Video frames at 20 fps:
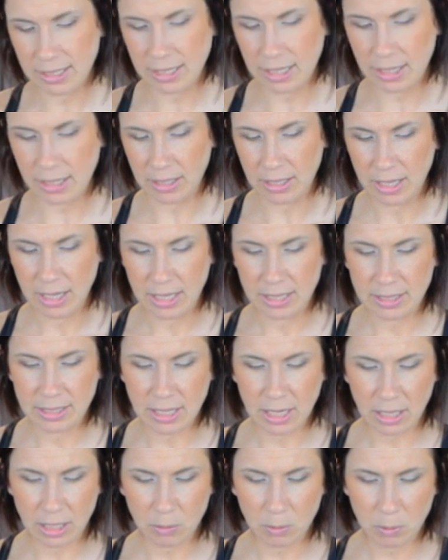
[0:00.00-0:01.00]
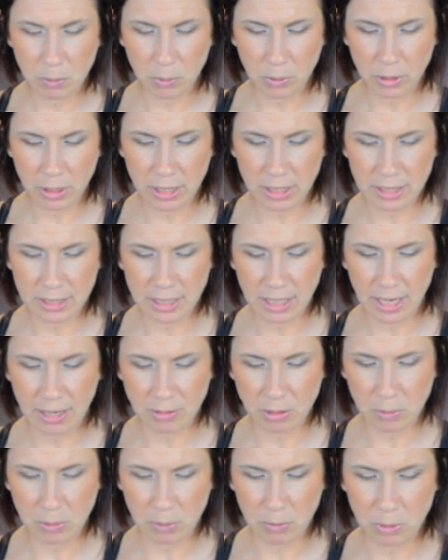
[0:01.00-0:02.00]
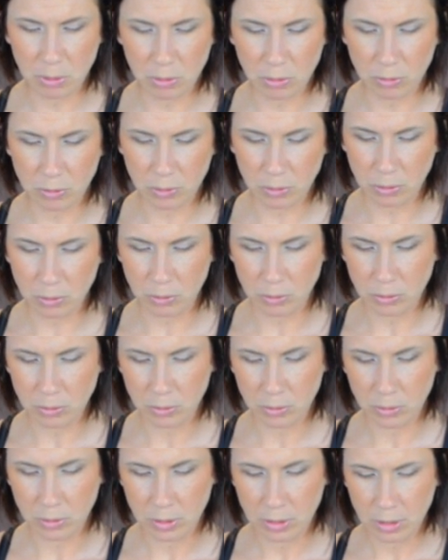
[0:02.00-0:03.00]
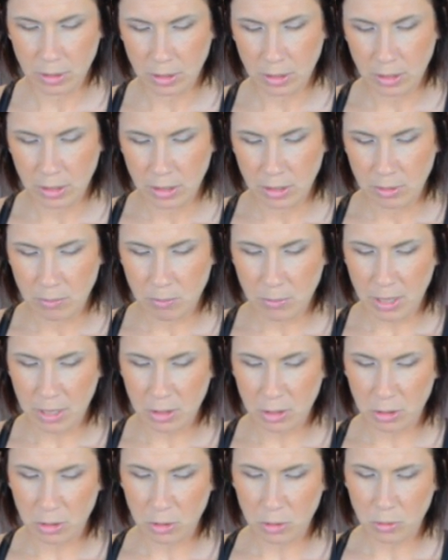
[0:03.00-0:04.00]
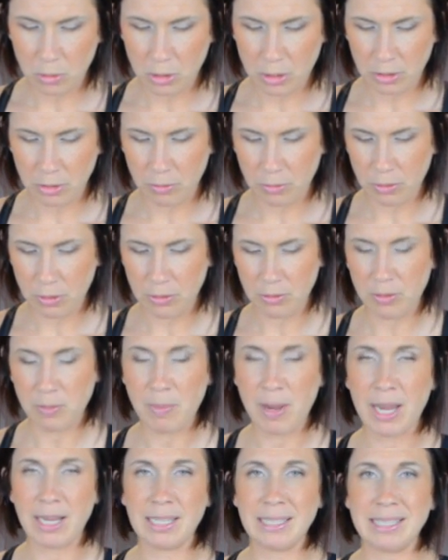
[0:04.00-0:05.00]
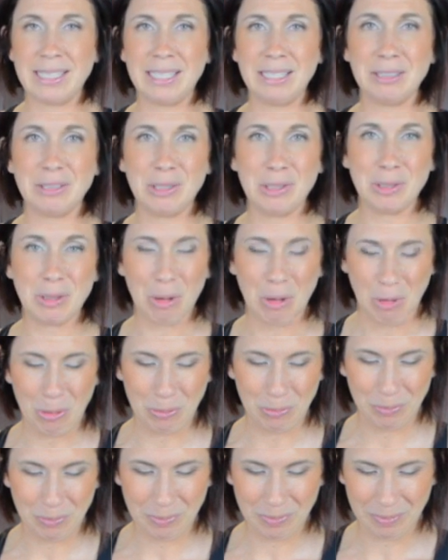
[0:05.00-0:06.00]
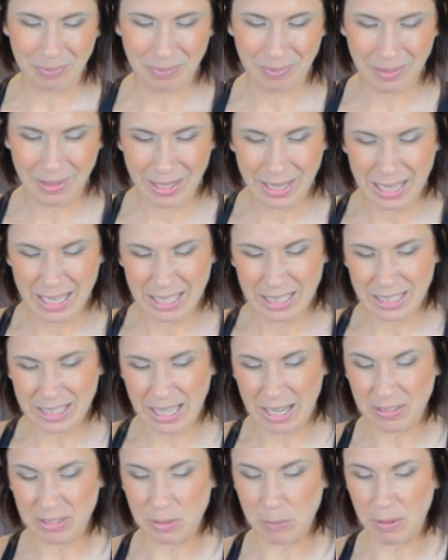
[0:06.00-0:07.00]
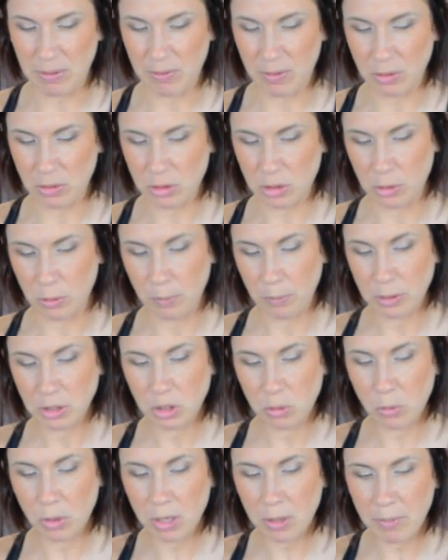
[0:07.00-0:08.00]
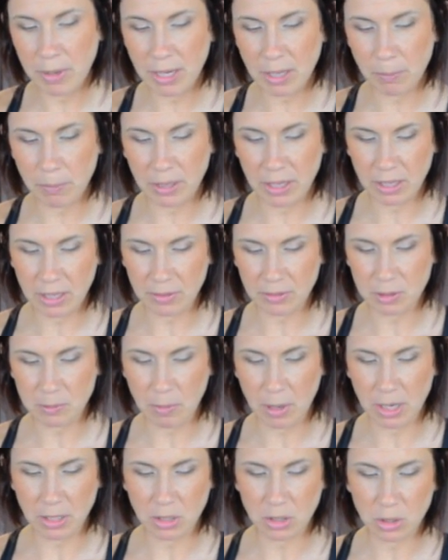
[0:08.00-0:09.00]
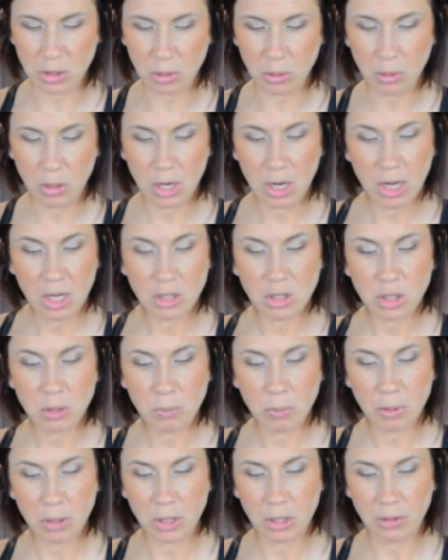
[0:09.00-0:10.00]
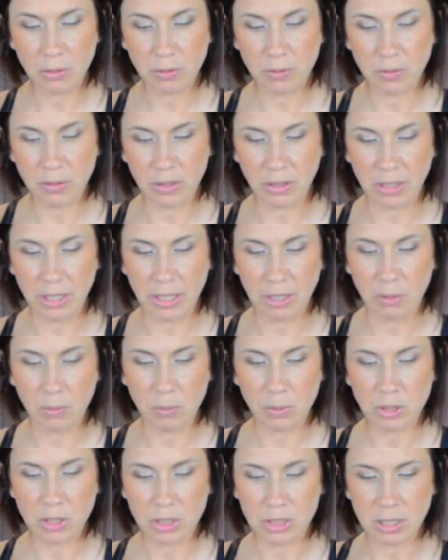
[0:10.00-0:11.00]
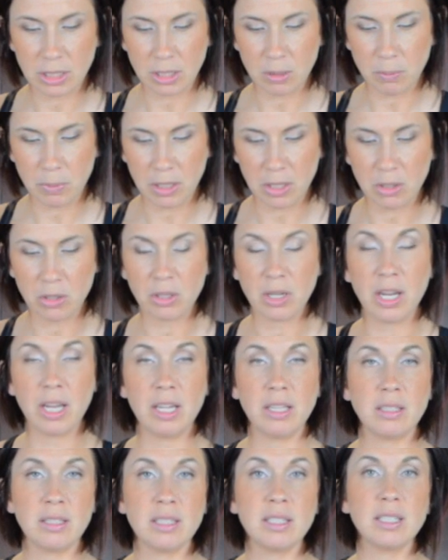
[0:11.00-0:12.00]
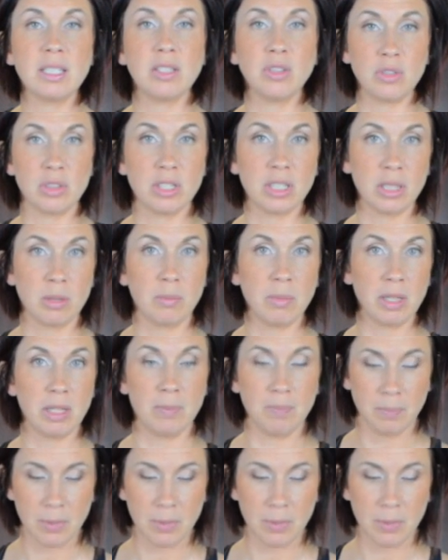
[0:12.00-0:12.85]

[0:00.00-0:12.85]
said, it's not going to be pretty. It doesn't have to be beautiful. Mine aren't going on the front of a magazine, so has to be functional. But you want to make a big enough spot too to put your filling, which is going to be your nuts and your cinnamon,